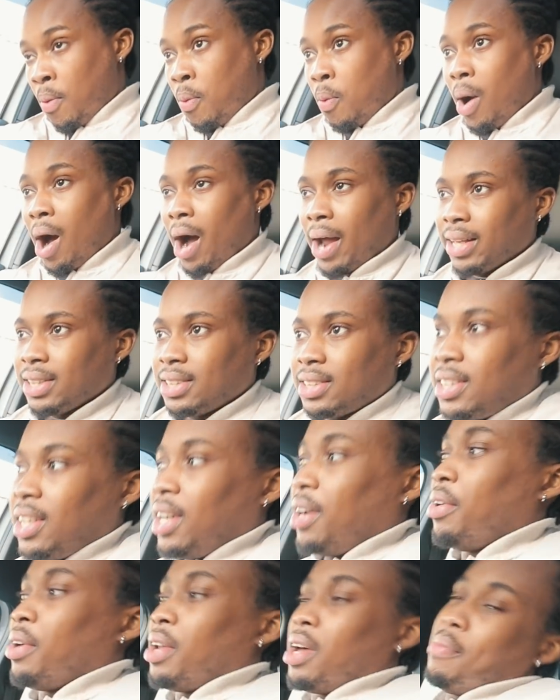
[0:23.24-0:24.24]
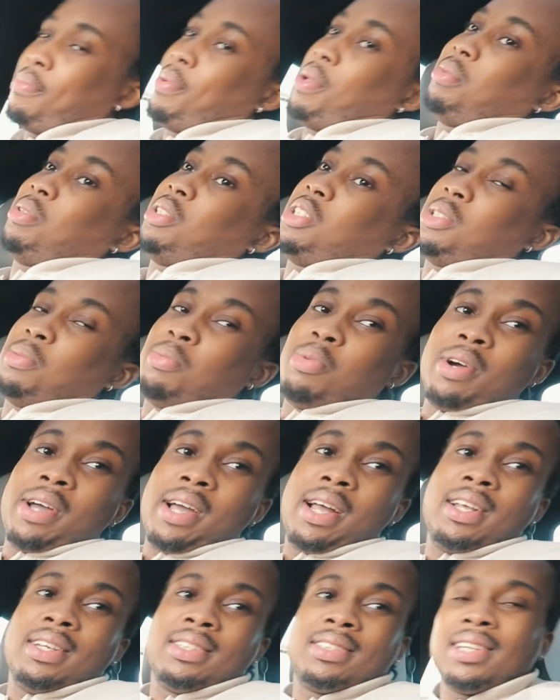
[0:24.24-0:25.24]
What is going on, peeps? It's your boy
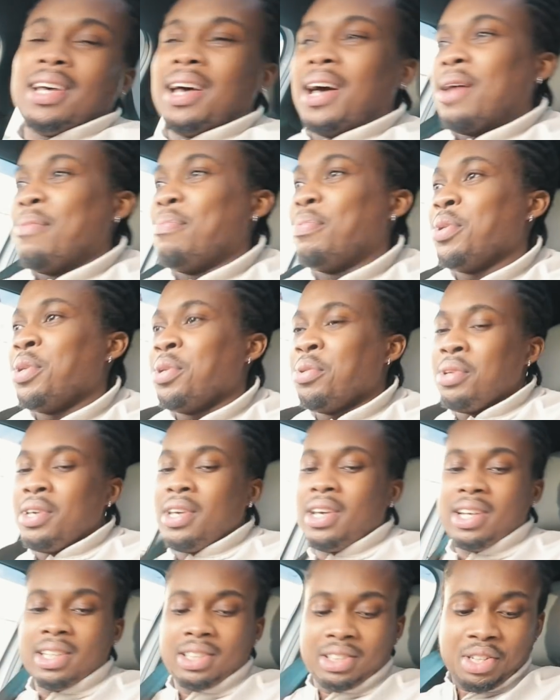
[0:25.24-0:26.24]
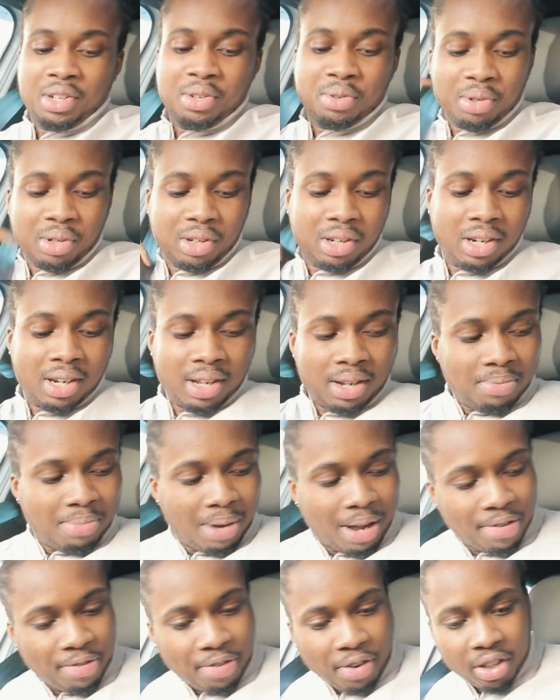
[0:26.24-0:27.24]
Ellis. Happy New Year to you all.
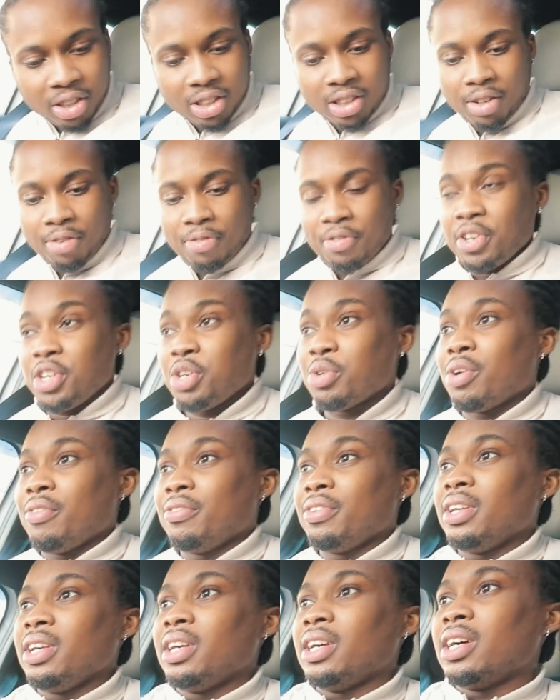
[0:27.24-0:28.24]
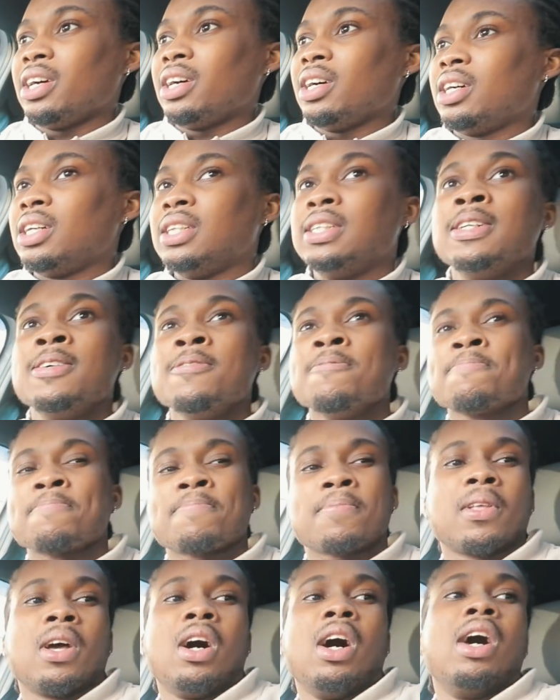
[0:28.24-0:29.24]
My first video of the year.
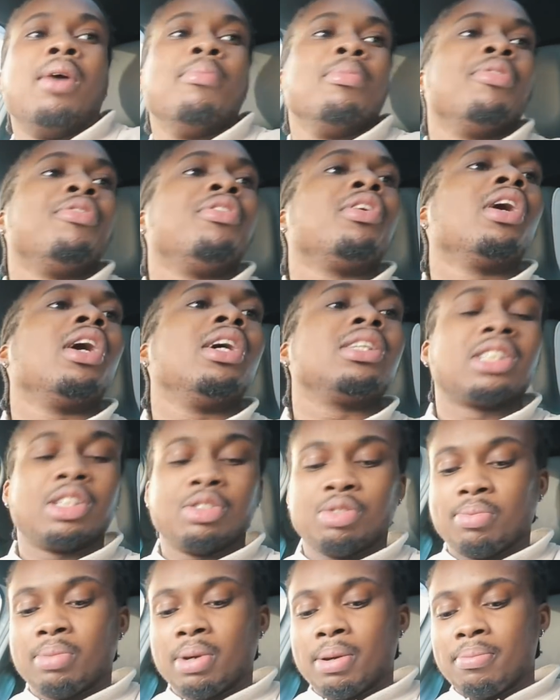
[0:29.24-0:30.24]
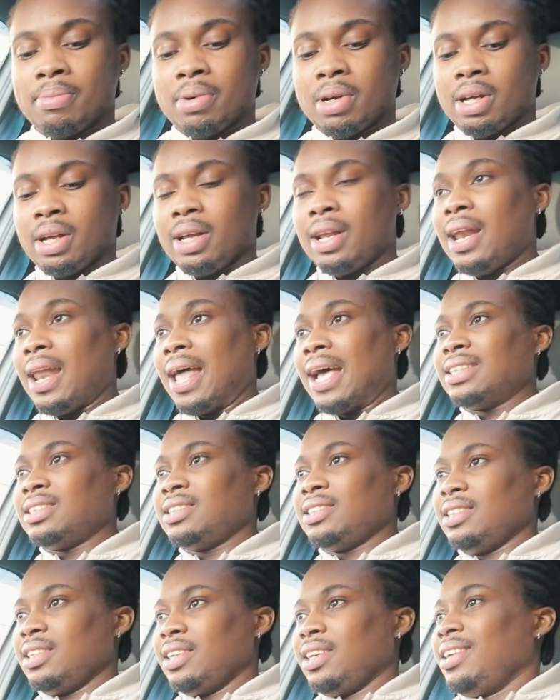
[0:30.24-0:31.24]
If you guys can remember last
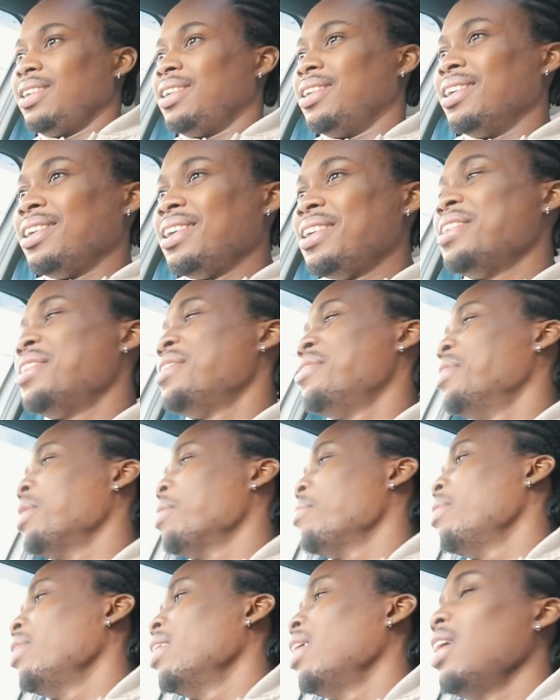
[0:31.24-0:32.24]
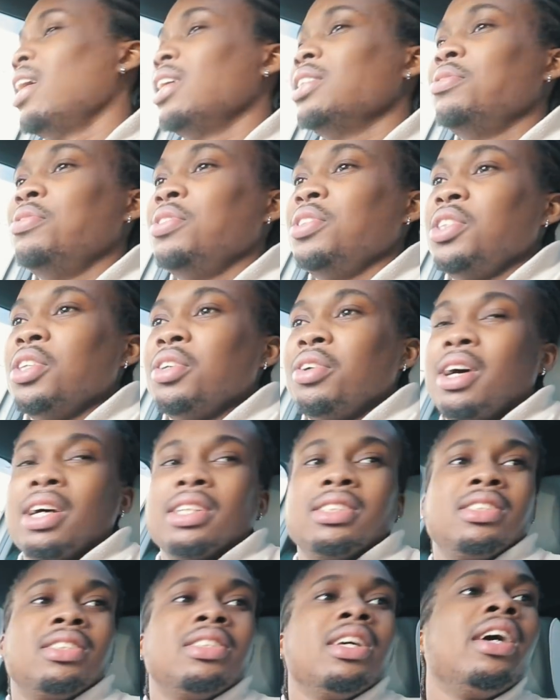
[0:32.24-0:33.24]
year, when I made that last video, I
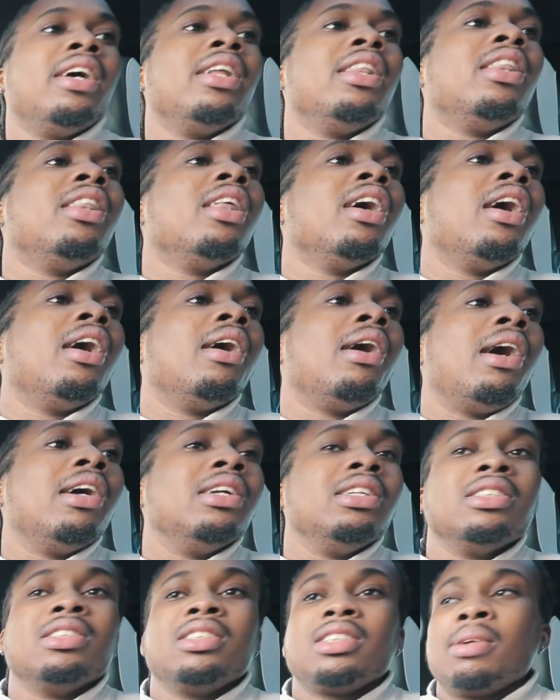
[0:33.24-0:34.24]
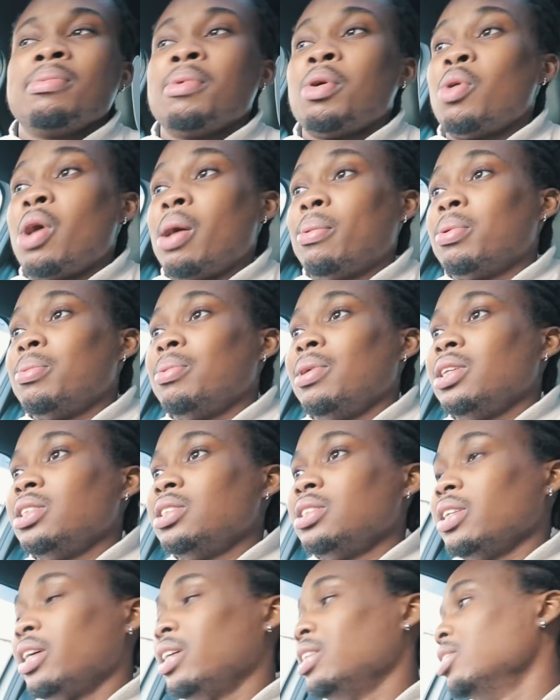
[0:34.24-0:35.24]
said that I needed to get my wiper
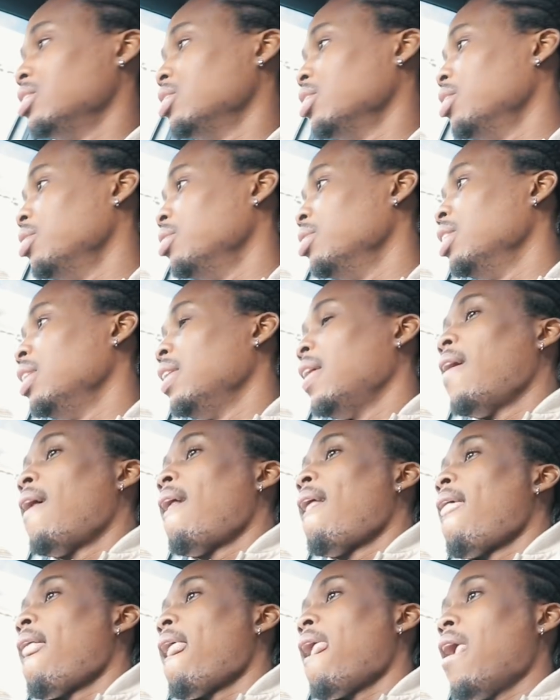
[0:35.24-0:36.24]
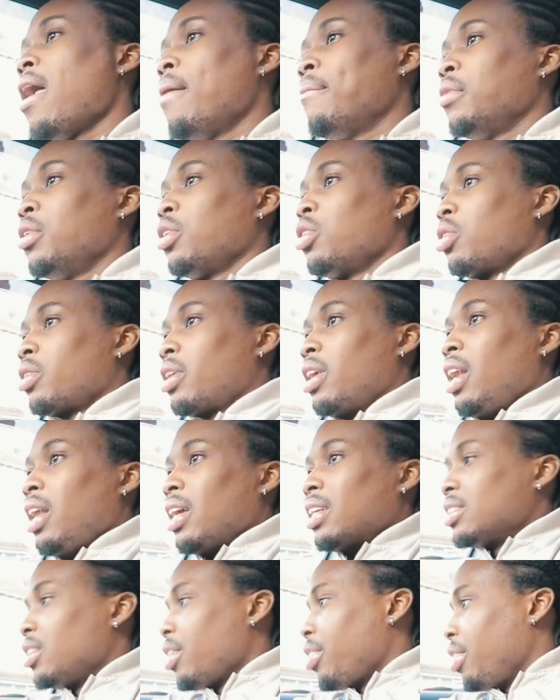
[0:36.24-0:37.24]
blades changed, so I'm gonna go
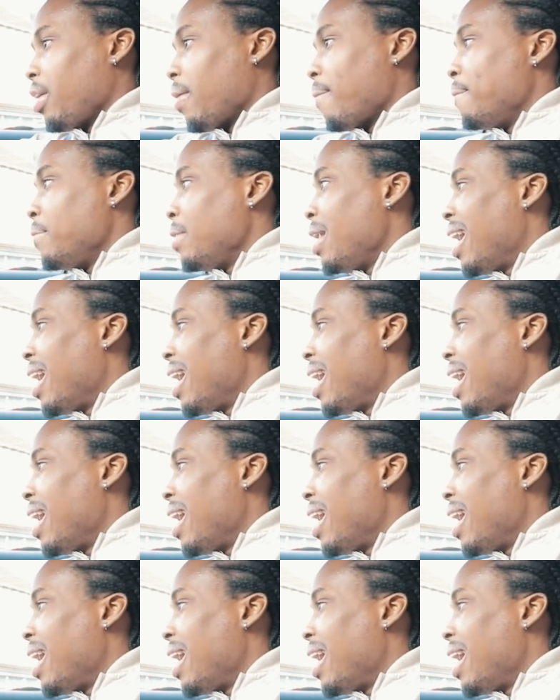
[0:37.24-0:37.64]
collect them